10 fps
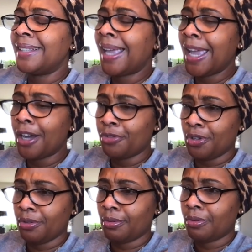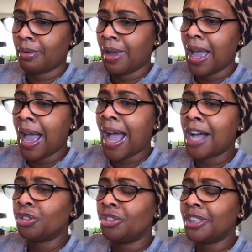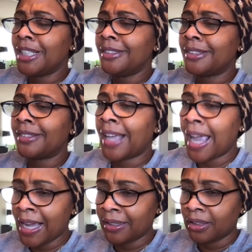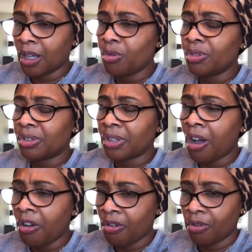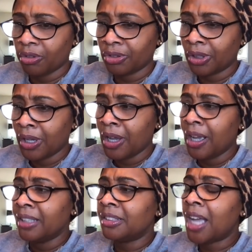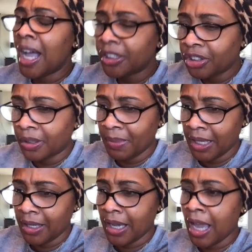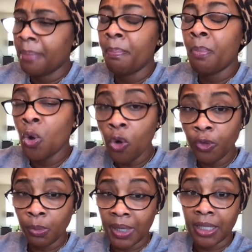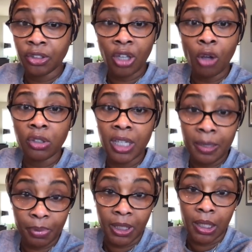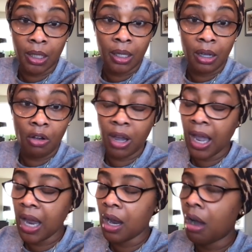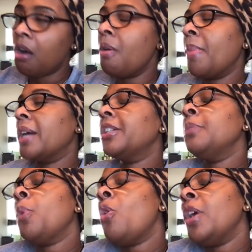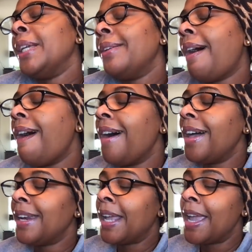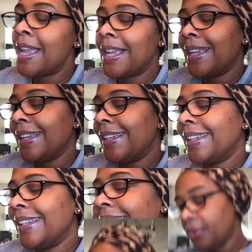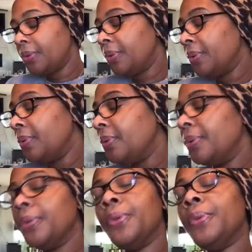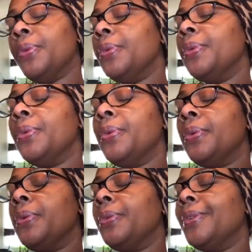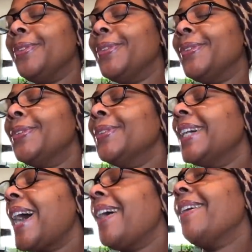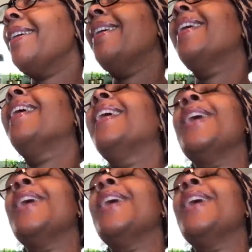tell you how she sang those songs touched me and moved me so deeply. Okay? Oh, my good morning, honey. Ooh. Oh,